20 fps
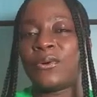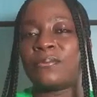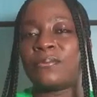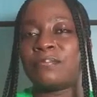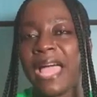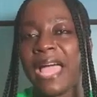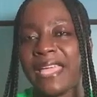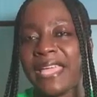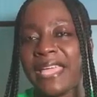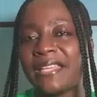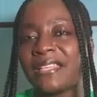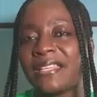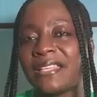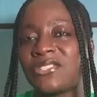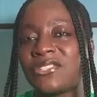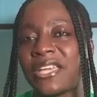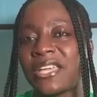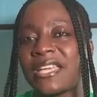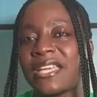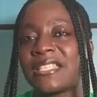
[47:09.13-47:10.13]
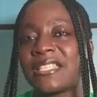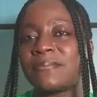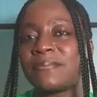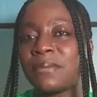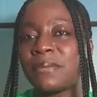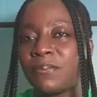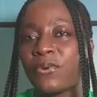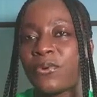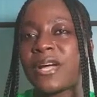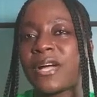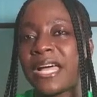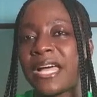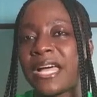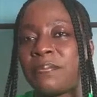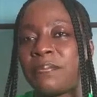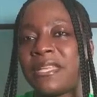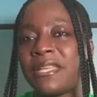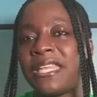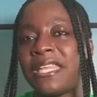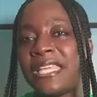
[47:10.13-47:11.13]
buying the chairs, people
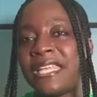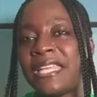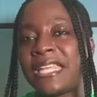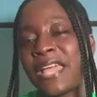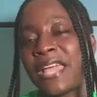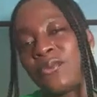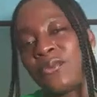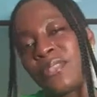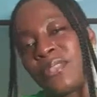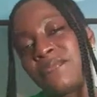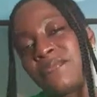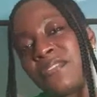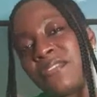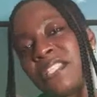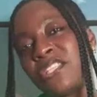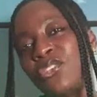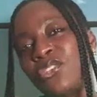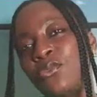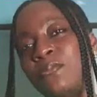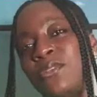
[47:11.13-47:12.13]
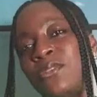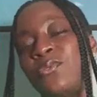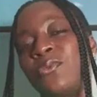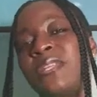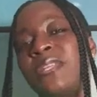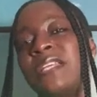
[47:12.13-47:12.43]
coming in. I know definitely you'll be doing